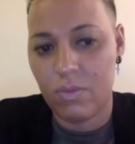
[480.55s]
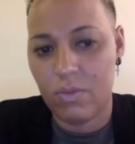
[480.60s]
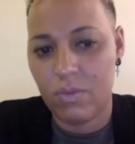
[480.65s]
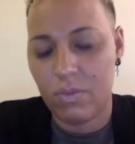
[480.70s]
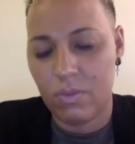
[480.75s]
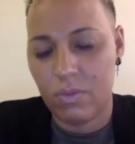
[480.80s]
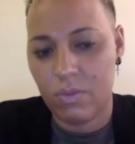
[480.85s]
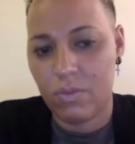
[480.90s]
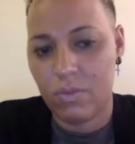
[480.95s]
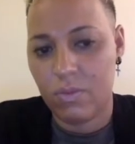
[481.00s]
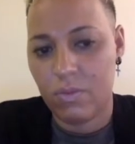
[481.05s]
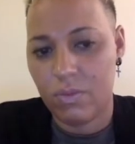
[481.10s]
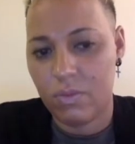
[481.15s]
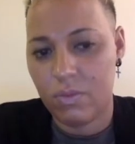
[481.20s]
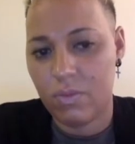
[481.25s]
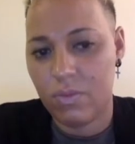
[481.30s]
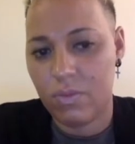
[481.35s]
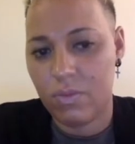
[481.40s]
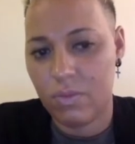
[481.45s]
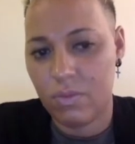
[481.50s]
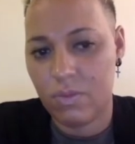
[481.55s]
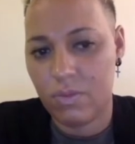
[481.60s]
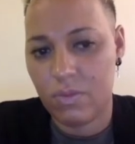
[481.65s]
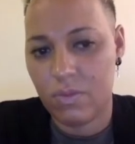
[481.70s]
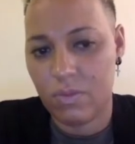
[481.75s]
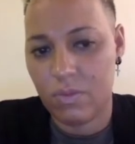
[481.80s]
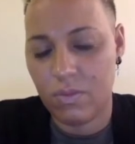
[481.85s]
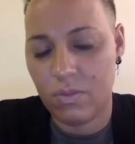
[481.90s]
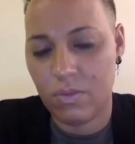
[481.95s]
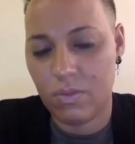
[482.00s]

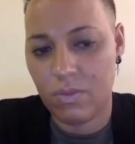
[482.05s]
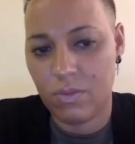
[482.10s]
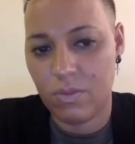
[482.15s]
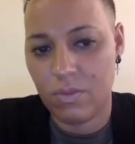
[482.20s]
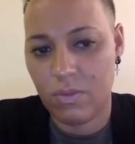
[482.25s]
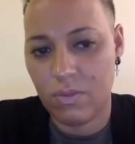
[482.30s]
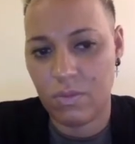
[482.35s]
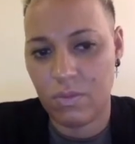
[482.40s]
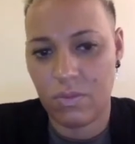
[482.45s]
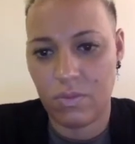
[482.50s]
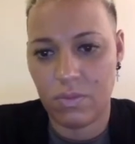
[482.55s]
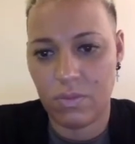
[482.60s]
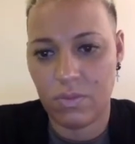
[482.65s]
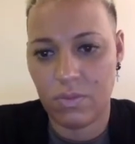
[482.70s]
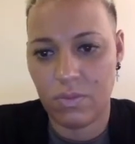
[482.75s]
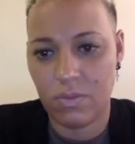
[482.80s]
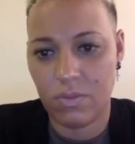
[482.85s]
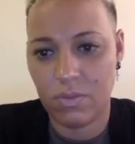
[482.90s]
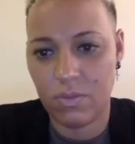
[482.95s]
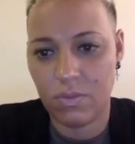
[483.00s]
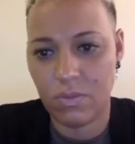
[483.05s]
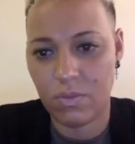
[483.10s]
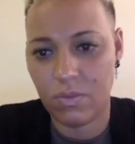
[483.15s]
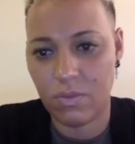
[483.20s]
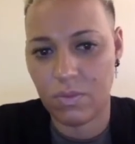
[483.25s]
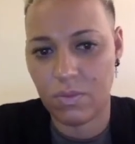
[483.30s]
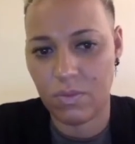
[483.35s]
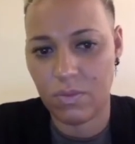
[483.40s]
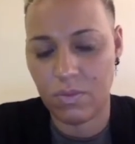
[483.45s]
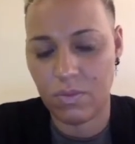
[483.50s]

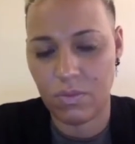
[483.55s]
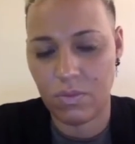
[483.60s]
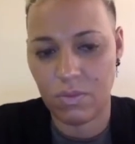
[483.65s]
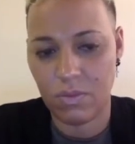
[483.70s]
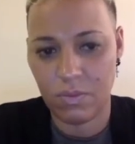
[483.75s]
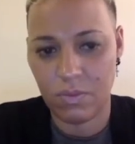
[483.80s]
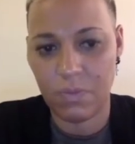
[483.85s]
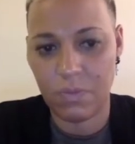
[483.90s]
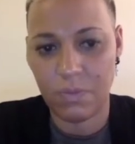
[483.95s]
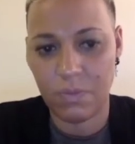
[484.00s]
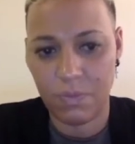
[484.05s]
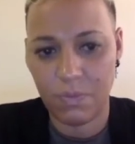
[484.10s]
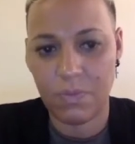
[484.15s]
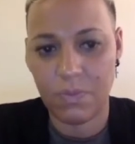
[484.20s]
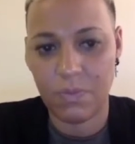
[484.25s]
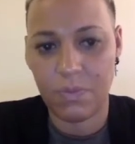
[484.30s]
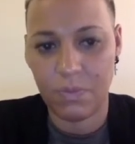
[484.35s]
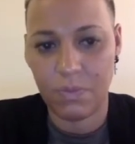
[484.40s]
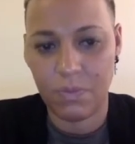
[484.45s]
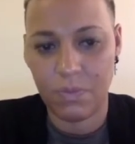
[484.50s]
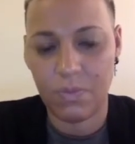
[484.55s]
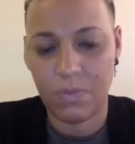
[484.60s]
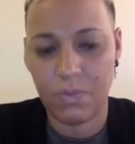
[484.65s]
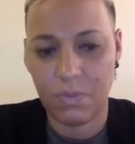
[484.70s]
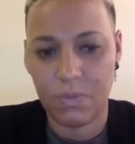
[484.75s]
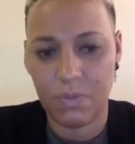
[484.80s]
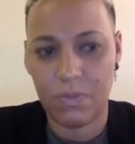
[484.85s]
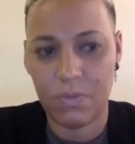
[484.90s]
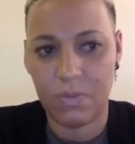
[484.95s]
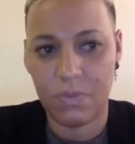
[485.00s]

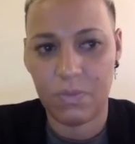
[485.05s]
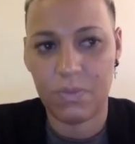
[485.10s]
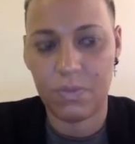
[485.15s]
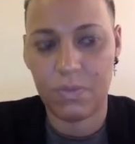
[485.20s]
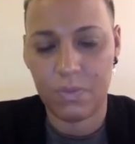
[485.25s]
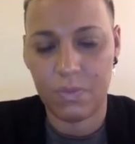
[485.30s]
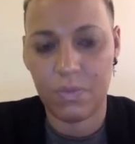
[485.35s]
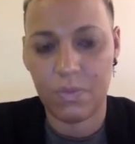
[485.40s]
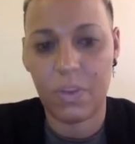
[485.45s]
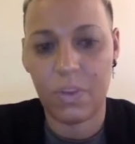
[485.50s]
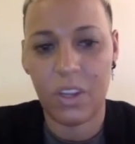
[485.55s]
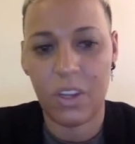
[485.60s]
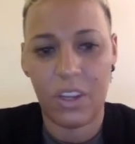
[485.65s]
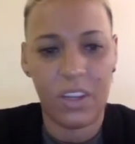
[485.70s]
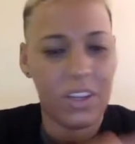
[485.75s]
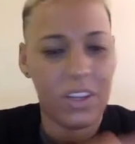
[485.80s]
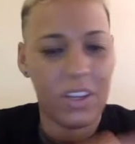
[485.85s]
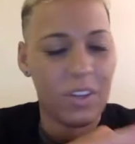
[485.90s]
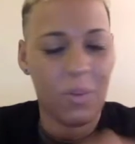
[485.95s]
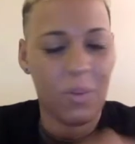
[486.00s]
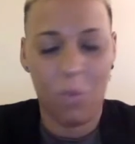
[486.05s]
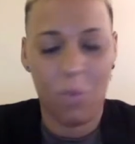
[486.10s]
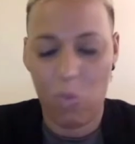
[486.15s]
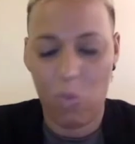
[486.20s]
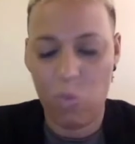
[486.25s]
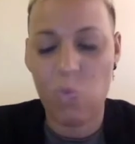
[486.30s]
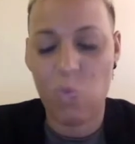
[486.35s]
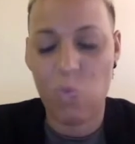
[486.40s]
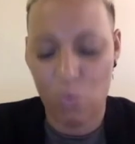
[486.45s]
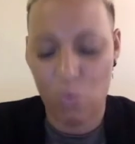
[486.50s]

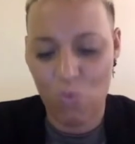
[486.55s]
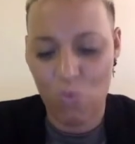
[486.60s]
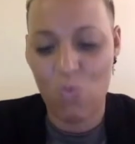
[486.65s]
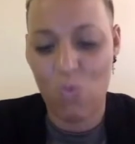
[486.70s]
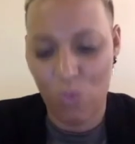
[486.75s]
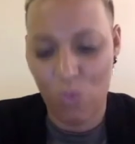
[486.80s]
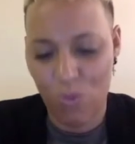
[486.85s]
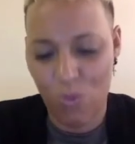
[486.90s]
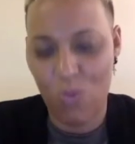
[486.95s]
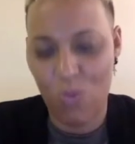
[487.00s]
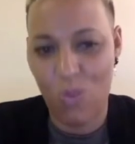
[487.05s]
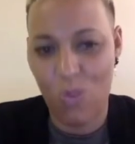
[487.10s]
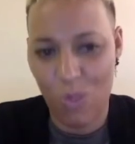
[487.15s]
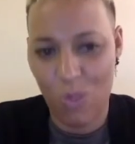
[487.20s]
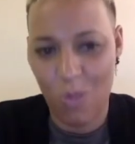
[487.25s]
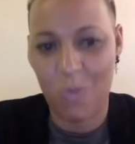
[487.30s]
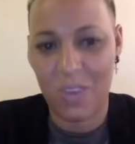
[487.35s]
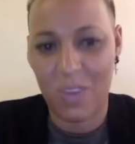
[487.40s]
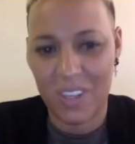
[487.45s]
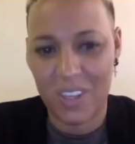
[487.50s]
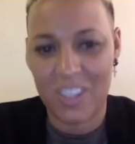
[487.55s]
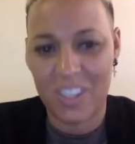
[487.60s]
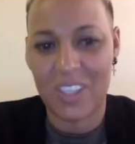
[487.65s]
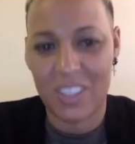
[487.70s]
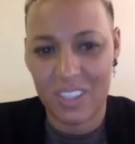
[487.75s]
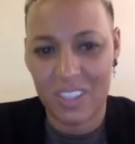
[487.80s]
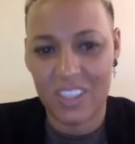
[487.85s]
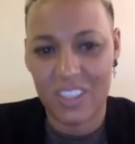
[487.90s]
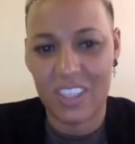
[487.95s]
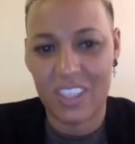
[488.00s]

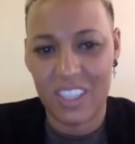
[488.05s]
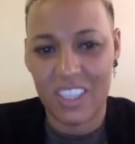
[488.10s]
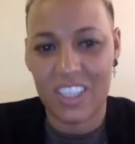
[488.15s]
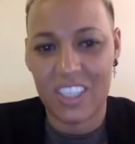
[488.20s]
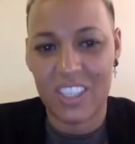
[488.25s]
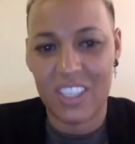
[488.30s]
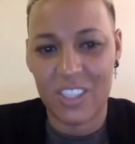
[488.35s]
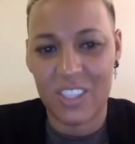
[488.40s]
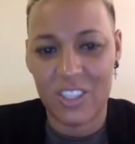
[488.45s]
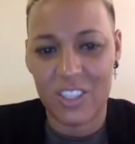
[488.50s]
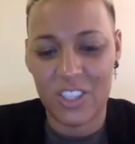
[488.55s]
The person shown says nothing.